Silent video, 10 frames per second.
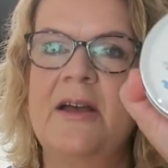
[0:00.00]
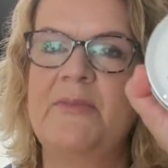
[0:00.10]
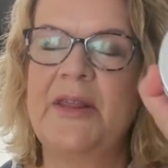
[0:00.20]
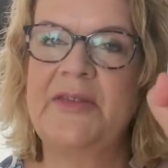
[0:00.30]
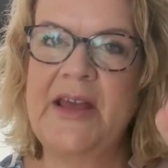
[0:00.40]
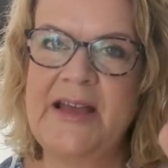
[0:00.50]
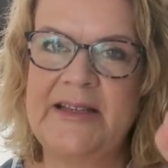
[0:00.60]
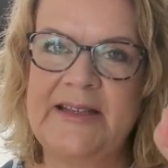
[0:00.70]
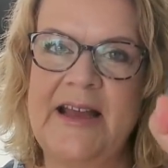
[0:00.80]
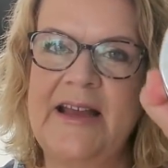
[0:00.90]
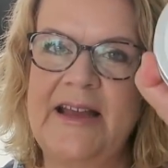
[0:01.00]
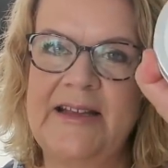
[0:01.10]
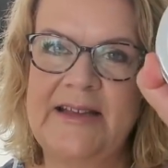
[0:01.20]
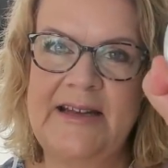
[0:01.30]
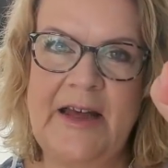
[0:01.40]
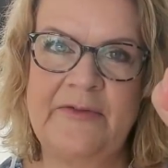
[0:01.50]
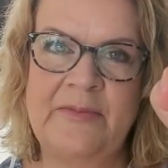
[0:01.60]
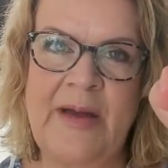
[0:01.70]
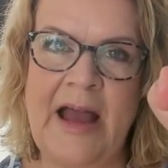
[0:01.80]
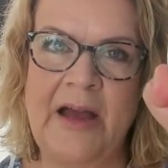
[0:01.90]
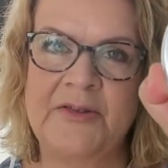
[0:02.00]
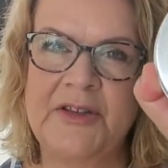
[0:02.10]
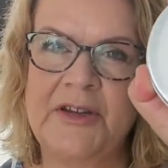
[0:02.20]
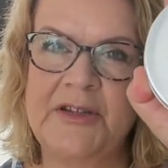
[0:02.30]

But this is £11 and